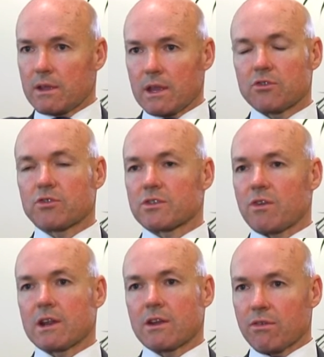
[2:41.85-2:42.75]
interest
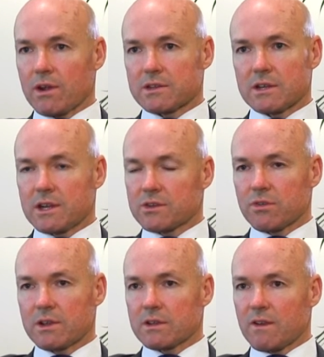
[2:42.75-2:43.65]
rate increase in
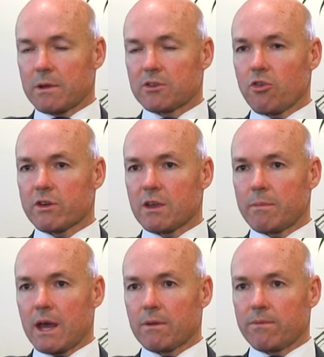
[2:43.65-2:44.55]
history. They've been talking
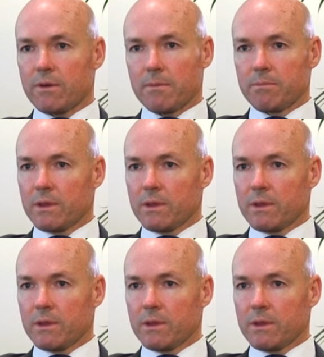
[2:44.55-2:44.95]
about it for